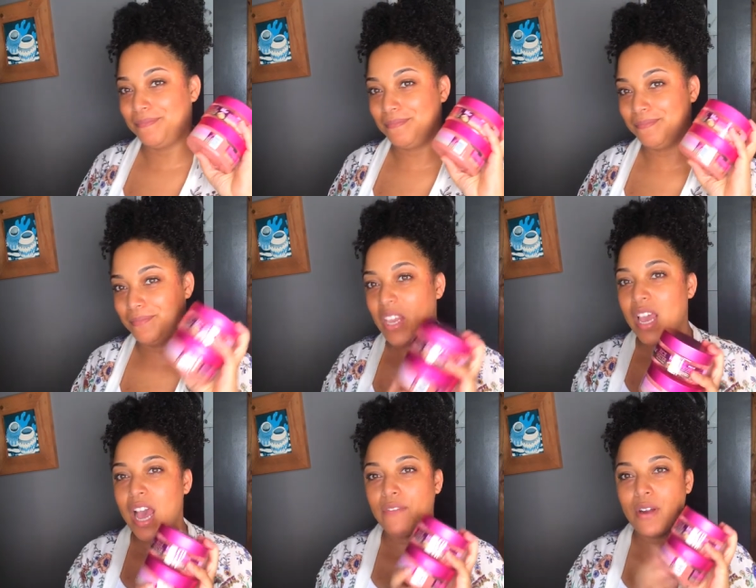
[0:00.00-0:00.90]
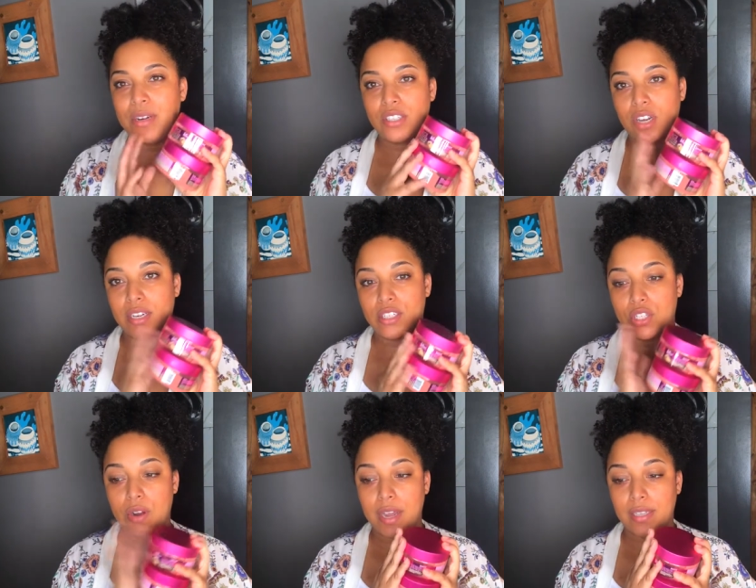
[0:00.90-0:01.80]
I've already started
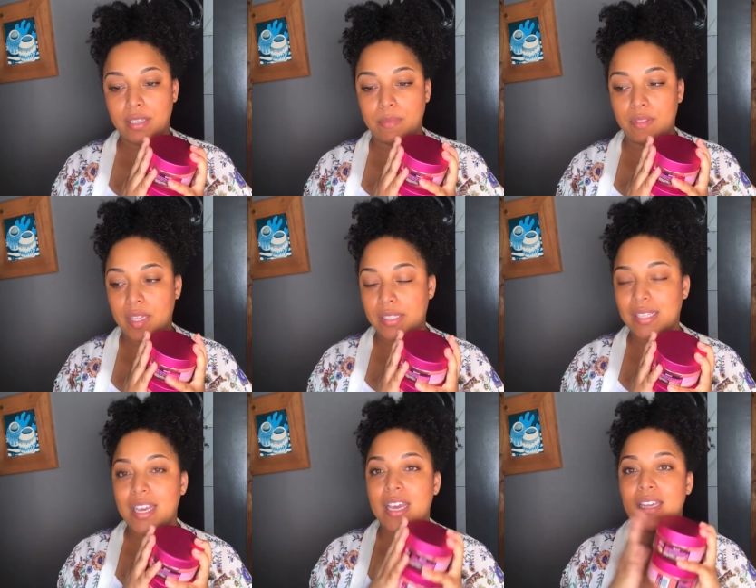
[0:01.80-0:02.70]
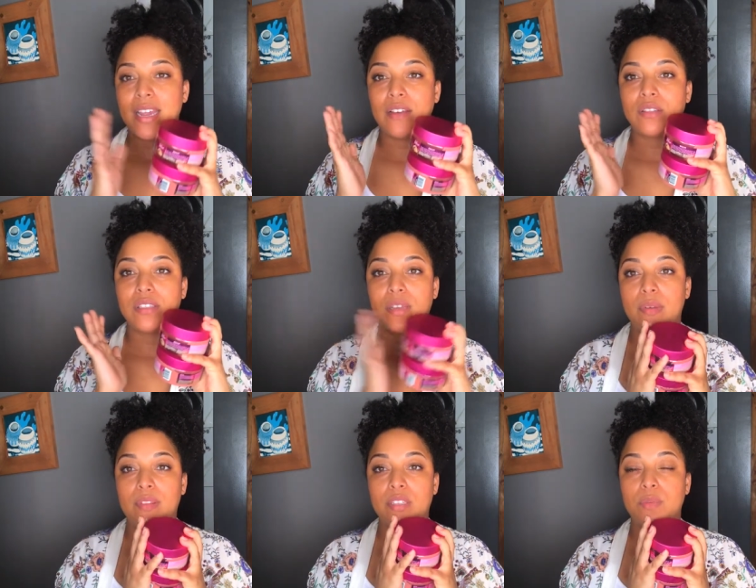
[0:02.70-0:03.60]
trying some of this. Now,
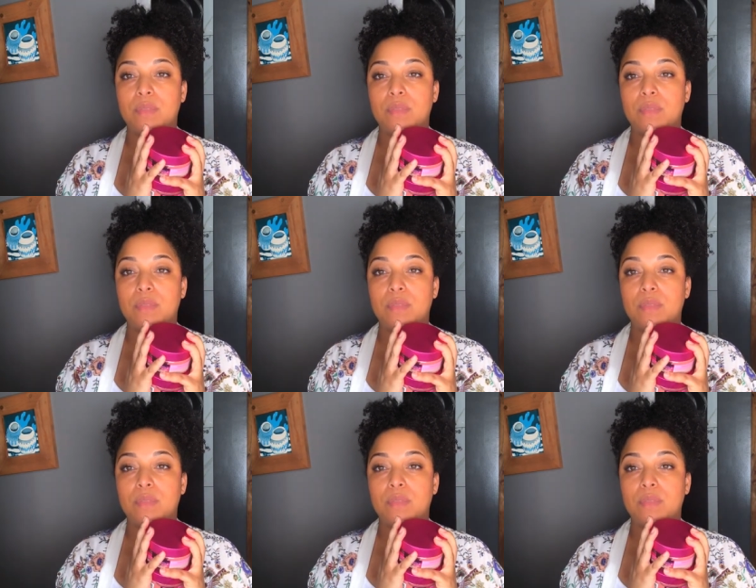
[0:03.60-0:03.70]
some of this